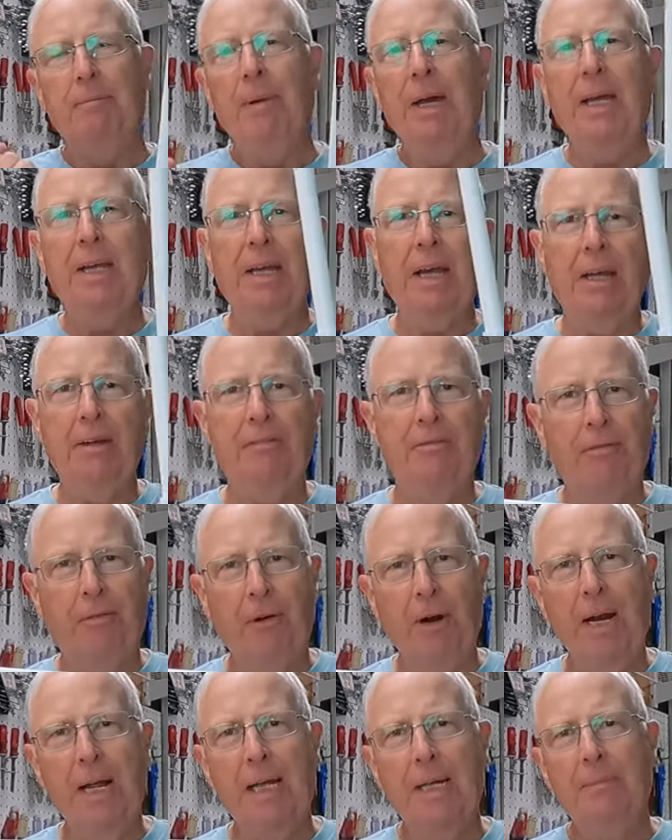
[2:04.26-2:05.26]
make a
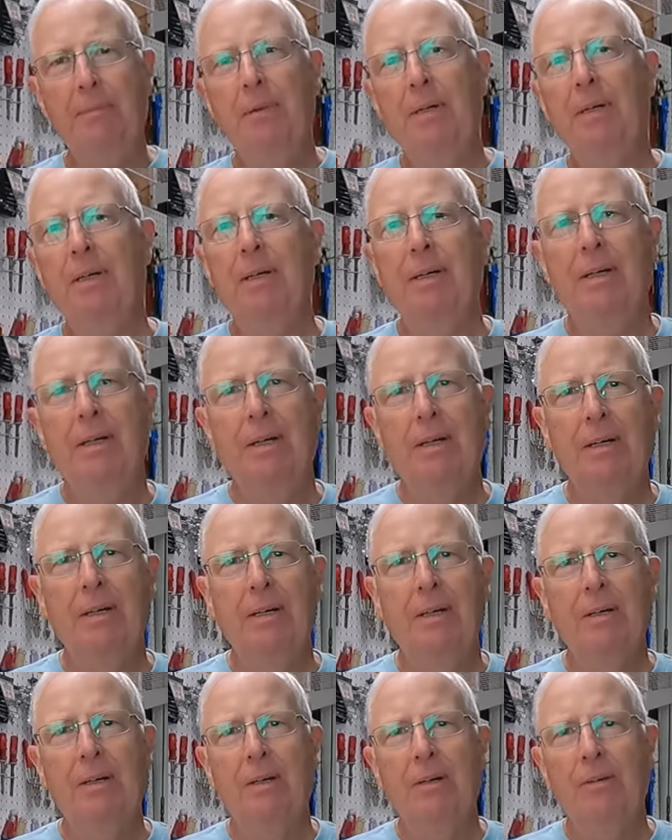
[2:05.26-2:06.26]
frame
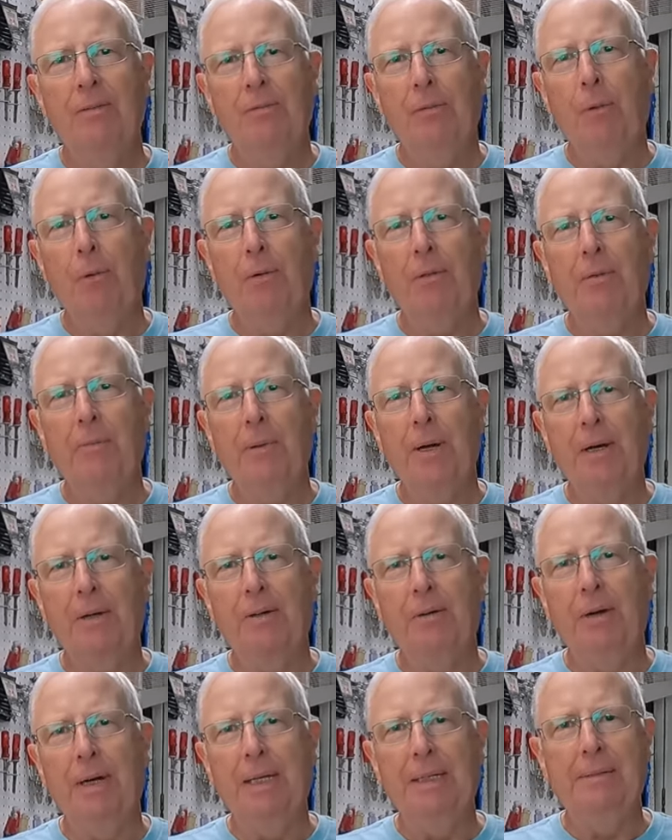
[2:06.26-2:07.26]
for the
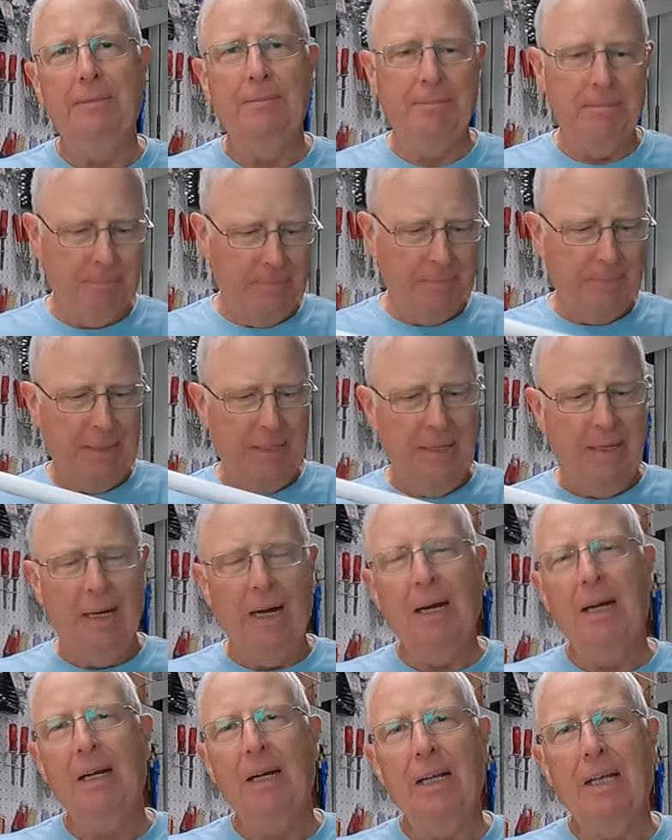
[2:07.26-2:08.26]
milk crate.
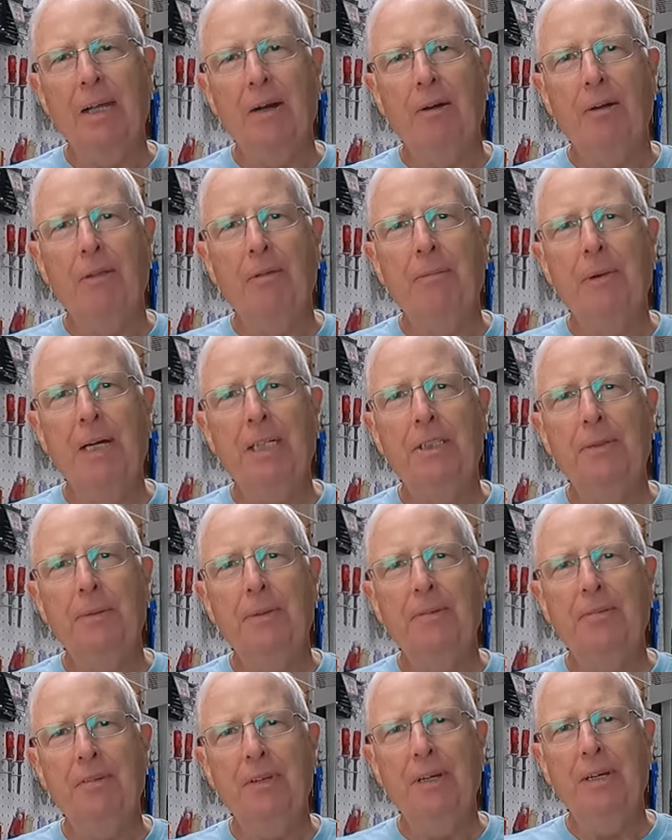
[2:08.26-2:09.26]
I'm gonna get all the
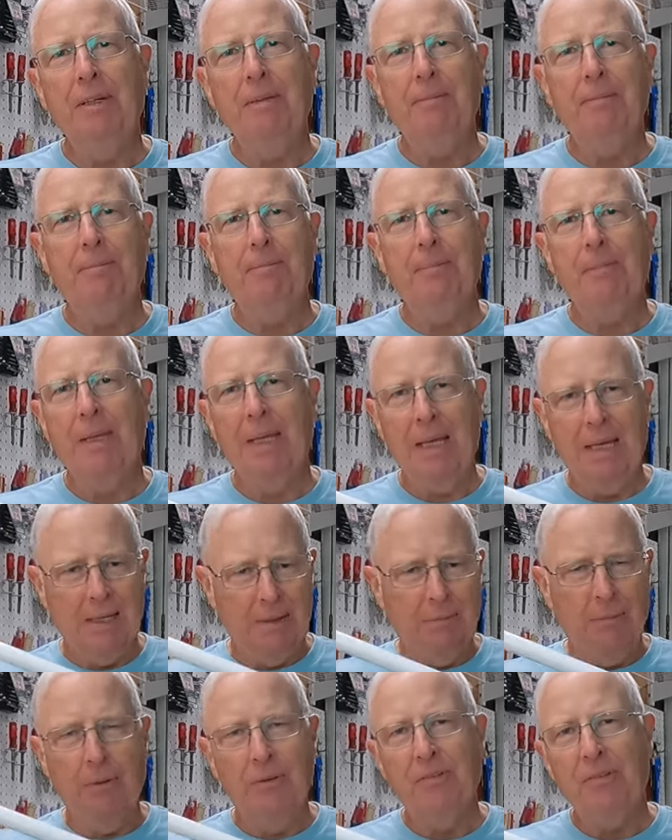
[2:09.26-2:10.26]
measurements done
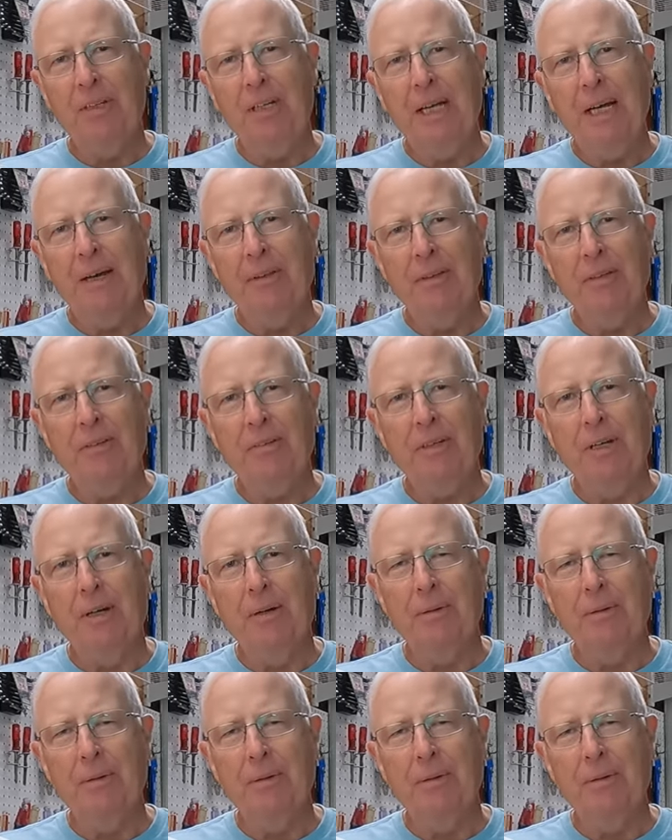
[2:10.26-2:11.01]
and we'll see how this